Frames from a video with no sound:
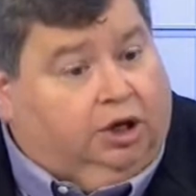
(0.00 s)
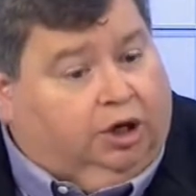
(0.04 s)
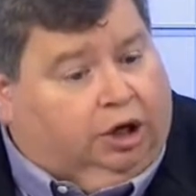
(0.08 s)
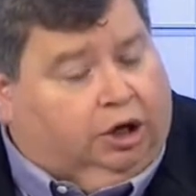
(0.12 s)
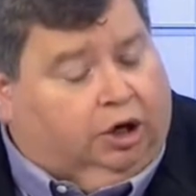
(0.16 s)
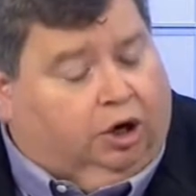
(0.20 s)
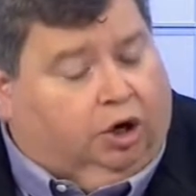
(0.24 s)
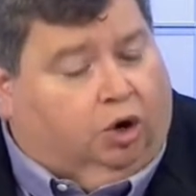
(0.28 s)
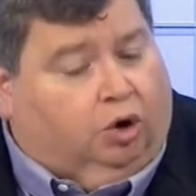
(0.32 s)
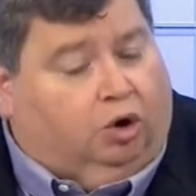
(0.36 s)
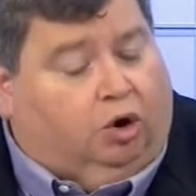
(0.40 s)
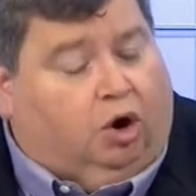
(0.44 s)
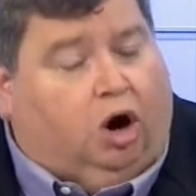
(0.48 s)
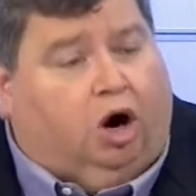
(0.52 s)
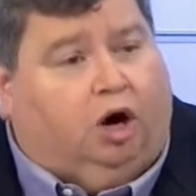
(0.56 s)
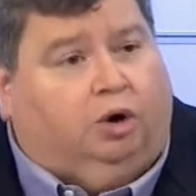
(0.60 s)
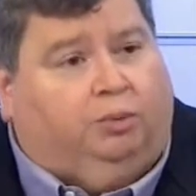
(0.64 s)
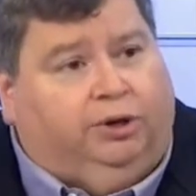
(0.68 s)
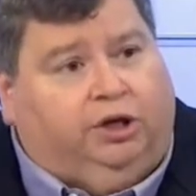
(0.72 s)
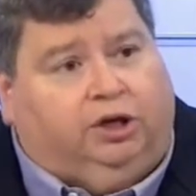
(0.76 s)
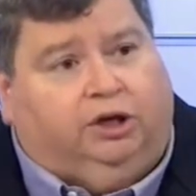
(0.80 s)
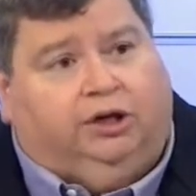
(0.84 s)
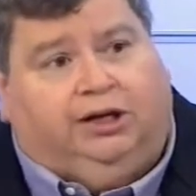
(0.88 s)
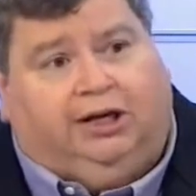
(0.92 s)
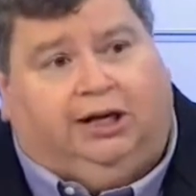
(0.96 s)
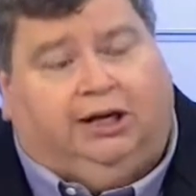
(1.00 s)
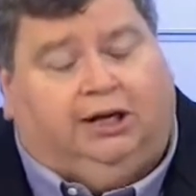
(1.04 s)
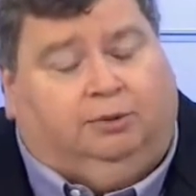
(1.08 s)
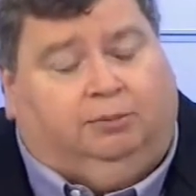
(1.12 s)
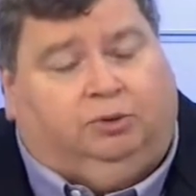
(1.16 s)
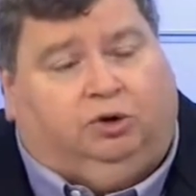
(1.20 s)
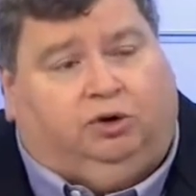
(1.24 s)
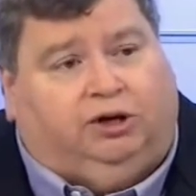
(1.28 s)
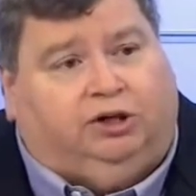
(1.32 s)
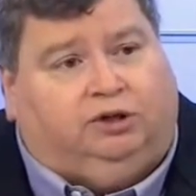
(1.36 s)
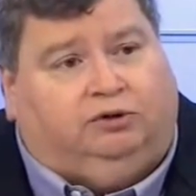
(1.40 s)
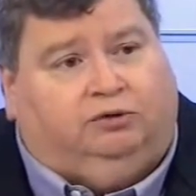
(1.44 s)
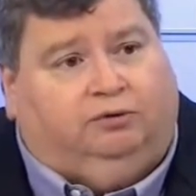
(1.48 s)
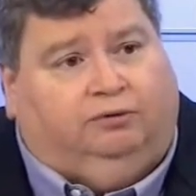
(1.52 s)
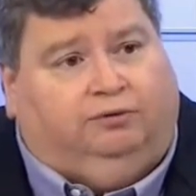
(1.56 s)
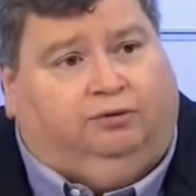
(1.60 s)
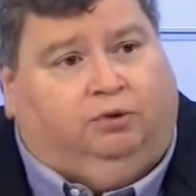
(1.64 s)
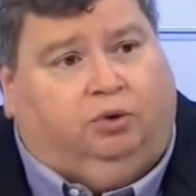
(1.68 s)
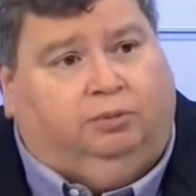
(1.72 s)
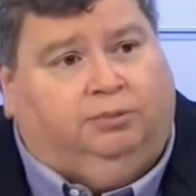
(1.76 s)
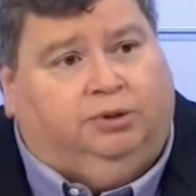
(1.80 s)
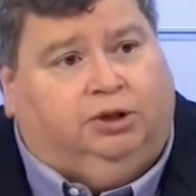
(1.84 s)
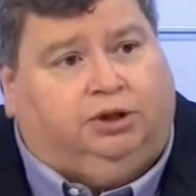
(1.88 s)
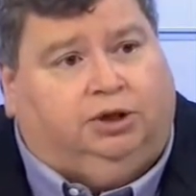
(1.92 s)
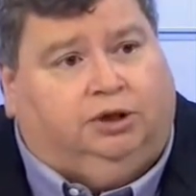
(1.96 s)
You know, are we going to get immigration
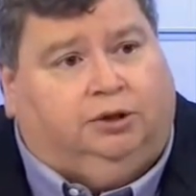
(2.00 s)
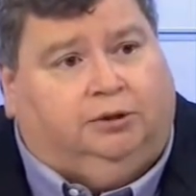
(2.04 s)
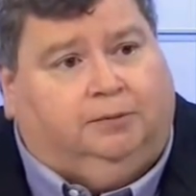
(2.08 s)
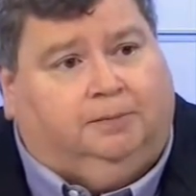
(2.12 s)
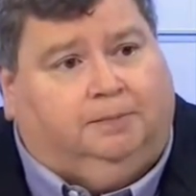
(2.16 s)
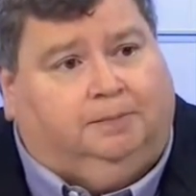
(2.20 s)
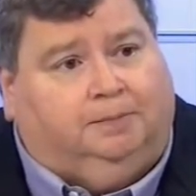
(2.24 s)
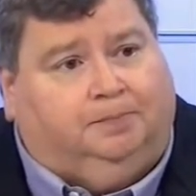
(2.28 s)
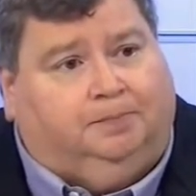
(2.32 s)
reform this year?